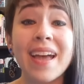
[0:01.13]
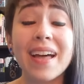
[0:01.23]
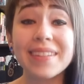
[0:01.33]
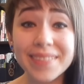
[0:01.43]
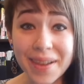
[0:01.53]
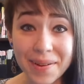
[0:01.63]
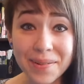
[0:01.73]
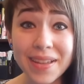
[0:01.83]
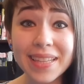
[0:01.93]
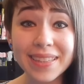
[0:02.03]

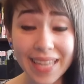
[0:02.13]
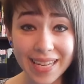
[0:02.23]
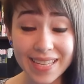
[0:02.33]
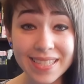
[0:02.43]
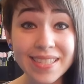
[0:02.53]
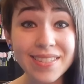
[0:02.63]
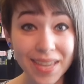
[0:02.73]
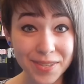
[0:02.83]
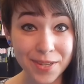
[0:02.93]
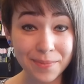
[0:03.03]
Hello, ladies,
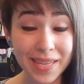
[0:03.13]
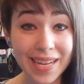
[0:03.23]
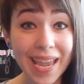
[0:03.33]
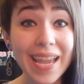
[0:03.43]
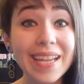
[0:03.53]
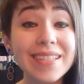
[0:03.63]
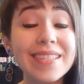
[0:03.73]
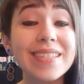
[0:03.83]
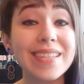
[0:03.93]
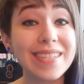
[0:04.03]
gentlemen,
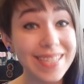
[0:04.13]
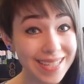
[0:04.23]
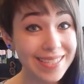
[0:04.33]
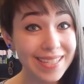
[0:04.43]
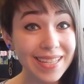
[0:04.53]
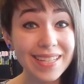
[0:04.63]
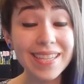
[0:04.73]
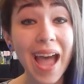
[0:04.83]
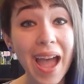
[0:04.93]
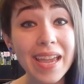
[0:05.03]
and deceased. It
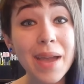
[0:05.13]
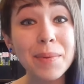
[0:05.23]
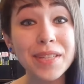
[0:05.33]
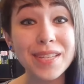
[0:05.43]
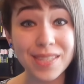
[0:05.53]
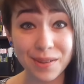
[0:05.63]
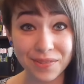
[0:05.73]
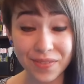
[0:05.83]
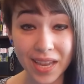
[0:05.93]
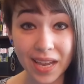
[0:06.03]
is I, Emily
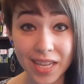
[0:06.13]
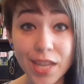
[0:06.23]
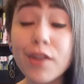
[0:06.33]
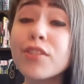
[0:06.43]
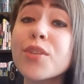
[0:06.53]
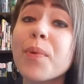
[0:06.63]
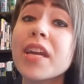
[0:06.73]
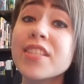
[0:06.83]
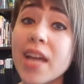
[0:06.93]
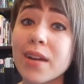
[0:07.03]
Sophia, here to
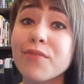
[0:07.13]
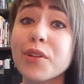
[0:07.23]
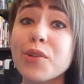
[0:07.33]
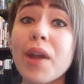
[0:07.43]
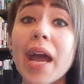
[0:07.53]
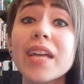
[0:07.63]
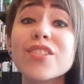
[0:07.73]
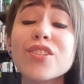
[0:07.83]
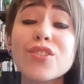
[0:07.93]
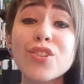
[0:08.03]
break down for you
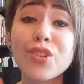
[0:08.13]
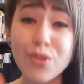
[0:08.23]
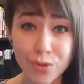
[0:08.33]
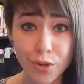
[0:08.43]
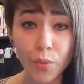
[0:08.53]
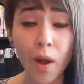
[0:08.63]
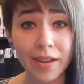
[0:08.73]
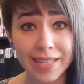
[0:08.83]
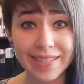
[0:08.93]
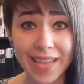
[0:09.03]
guys two new
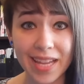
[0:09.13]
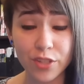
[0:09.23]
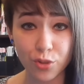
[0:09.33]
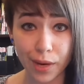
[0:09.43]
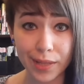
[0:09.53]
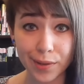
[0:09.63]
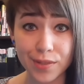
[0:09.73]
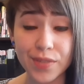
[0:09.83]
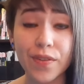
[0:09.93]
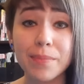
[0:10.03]
Walking Dead
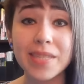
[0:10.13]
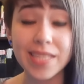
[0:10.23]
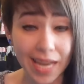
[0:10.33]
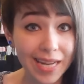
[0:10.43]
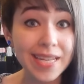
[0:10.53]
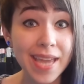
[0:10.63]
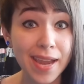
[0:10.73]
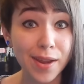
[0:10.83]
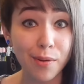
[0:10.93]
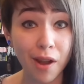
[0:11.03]
trailers from San
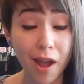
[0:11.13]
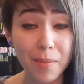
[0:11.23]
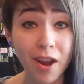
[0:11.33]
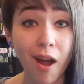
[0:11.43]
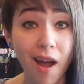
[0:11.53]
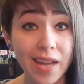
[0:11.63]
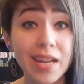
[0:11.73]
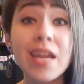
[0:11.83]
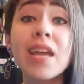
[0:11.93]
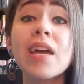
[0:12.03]
Diego
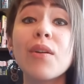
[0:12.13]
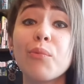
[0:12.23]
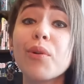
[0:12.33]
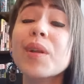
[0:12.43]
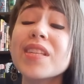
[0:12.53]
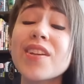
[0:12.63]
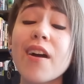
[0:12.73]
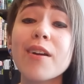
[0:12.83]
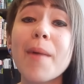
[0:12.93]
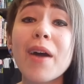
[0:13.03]
Comic-Con. We're going to
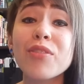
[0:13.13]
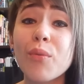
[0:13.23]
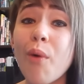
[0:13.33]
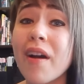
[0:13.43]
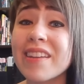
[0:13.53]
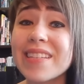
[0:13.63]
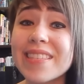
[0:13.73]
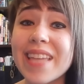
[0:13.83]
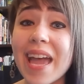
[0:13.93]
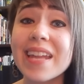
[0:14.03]
talk about the Walking
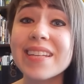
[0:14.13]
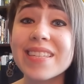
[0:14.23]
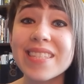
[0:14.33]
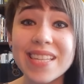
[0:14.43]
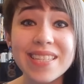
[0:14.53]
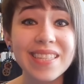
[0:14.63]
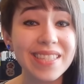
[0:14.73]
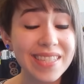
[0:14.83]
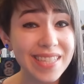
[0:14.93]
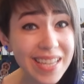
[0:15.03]
Dead Season
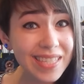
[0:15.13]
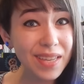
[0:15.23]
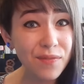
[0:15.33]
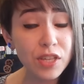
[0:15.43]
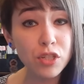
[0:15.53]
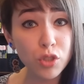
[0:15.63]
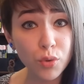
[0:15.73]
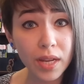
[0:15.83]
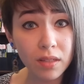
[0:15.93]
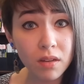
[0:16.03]
6 official
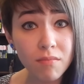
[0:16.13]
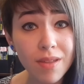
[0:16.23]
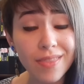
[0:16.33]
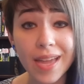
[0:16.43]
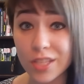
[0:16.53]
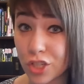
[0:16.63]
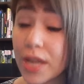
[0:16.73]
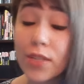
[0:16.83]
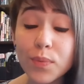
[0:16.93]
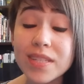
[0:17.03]
trailer that
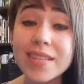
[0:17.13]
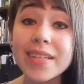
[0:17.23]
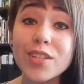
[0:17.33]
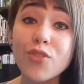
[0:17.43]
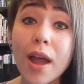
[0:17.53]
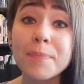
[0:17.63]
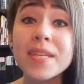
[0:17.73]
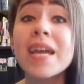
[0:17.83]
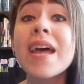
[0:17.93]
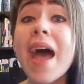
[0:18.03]
just recently dropped,
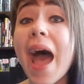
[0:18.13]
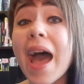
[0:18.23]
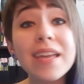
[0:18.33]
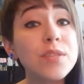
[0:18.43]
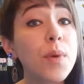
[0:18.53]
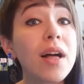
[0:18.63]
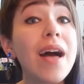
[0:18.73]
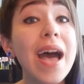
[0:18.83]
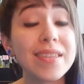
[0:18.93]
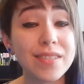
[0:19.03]
as well
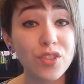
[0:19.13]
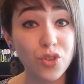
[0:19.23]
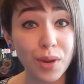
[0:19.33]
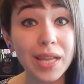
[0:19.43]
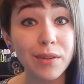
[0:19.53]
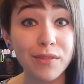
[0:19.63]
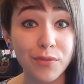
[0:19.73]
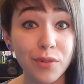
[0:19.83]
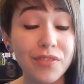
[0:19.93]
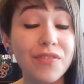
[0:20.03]
as the trailer
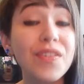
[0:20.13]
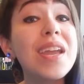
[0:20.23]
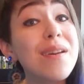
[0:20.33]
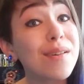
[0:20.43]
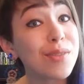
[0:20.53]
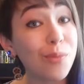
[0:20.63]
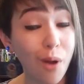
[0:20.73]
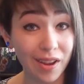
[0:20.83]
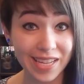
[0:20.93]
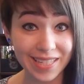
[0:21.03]
for Fear the
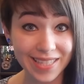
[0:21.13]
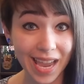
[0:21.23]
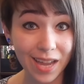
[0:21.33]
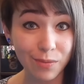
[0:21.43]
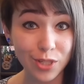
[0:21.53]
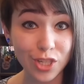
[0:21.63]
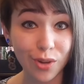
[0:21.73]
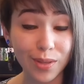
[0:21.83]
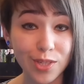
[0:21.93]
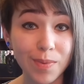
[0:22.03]
Walking Dead, which is
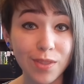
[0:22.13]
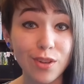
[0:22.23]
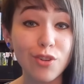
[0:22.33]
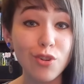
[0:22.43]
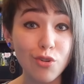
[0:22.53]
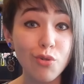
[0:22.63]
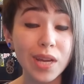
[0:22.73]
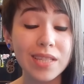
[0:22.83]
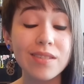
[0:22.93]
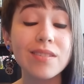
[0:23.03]
going to be the new
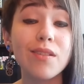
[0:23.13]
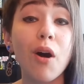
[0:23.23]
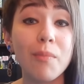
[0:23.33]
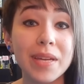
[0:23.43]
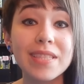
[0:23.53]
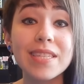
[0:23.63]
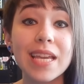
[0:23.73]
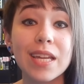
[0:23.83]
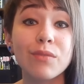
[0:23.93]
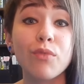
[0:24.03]
installment
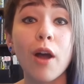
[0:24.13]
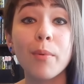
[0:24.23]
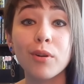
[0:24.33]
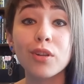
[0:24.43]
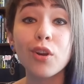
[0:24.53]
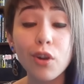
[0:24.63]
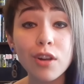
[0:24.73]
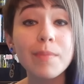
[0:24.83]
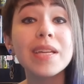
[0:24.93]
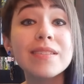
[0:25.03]
in Robert
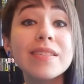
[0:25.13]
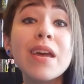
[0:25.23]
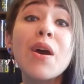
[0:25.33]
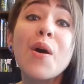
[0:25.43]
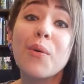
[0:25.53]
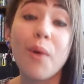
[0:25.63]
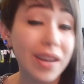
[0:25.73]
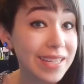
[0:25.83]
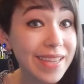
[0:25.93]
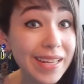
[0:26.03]
Kirkman's
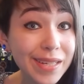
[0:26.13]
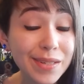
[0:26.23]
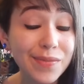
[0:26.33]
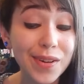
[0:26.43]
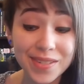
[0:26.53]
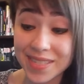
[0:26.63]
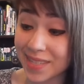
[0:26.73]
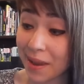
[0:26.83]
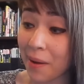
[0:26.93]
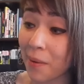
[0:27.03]
Walking Dead universe.
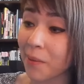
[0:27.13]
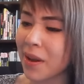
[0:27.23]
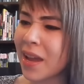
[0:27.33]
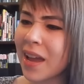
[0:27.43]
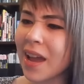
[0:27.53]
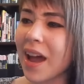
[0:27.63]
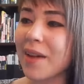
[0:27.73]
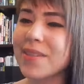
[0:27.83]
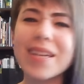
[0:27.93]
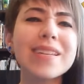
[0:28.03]
So
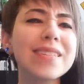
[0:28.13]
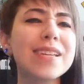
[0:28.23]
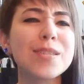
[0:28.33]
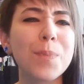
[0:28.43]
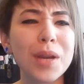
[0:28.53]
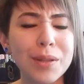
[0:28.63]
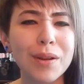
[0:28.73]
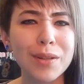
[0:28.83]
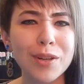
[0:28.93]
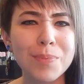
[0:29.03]
I was going to say
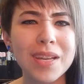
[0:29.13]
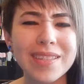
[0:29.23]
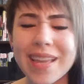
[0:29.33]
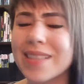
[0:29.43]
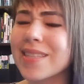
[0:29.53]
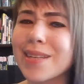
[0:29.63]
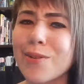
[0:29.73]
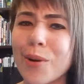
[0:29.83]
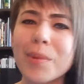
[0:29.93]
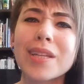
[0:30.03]
spoiler alert because that's
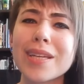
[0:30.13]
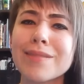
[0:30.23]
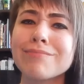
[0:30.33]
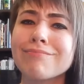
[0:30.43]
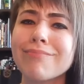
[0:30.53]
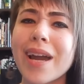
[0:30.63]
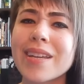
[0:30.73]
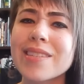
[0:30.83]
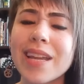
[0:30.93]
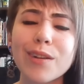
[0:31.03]
normally
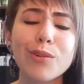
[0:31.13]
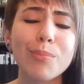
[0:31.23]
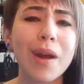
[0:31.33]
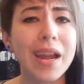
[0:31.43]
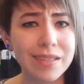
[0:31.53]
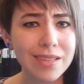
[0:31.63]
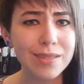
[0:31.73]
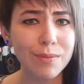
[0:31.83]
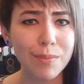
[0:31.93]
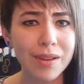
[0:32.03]
my standard
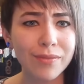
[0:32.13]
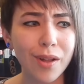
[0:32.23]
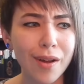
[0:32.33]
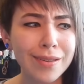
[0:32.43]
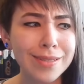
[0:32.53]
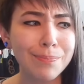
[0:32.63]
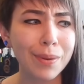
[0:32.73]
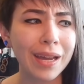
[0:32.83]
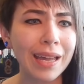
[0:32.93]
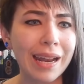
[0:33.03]
practice with my vlogs,
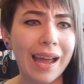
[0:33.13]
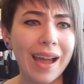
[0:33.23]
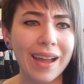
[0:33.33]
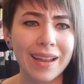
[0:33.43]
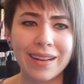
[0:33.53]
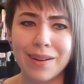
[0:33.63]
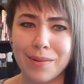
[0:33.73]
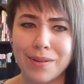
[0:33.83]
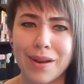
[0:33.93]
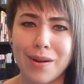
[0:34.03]
but I
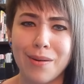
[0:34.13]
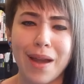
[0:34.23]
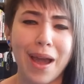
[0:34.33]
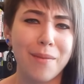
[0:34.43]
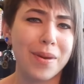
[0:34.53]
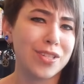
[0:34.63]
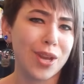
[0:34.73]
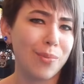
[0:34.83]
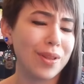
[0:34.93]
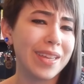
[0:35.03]
don't know how much
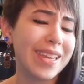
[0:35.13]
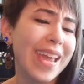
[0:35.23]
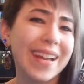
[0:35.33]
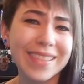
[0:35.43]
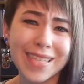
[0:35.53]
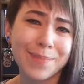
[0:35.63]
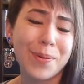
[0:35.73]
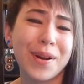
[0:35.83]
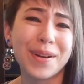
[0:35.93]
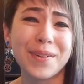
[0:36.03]
I really can
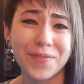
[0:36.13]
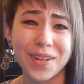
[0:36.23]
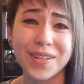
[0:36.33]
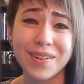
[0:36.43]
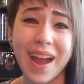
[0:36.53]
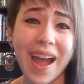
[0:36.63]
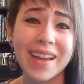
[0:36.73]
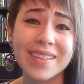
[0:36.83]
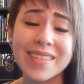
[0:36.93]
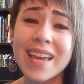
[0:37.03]
spoil for you
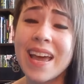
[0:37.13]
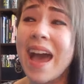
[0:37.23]
guys.